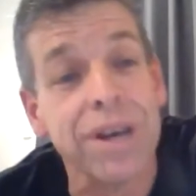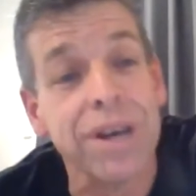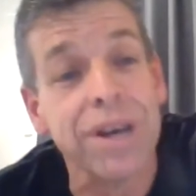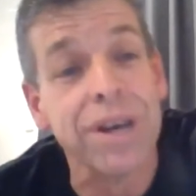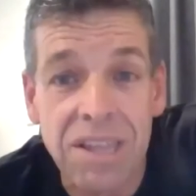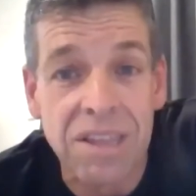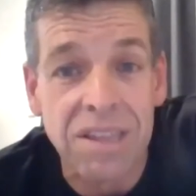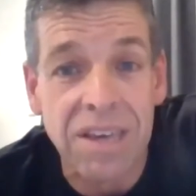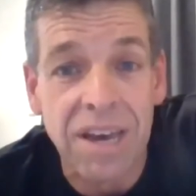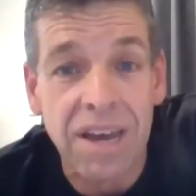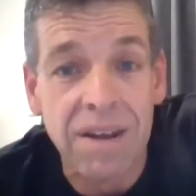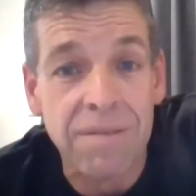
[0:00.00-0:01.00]
Hard,
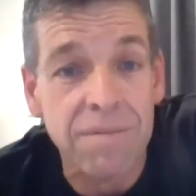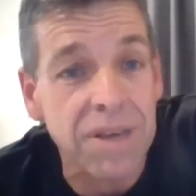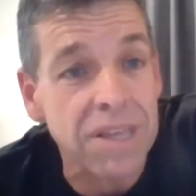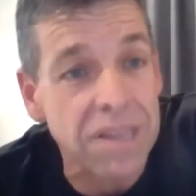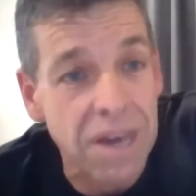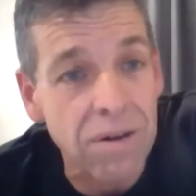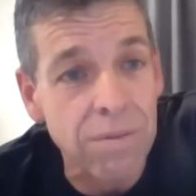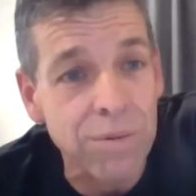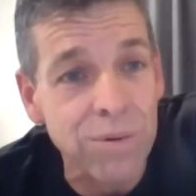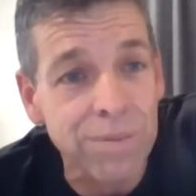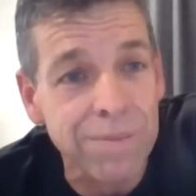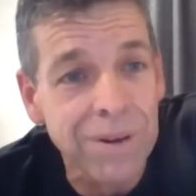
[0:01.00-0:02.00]
this is going to be
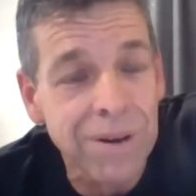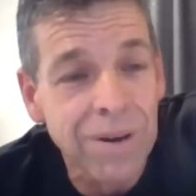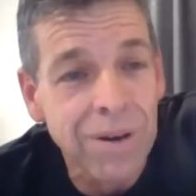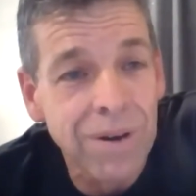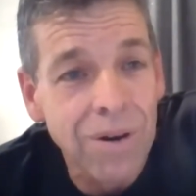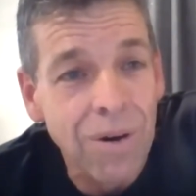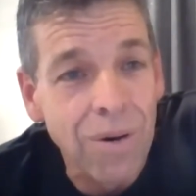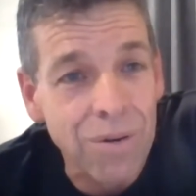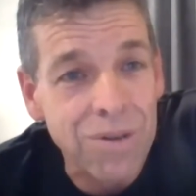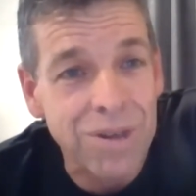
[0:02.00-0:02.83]
terrible? Or is it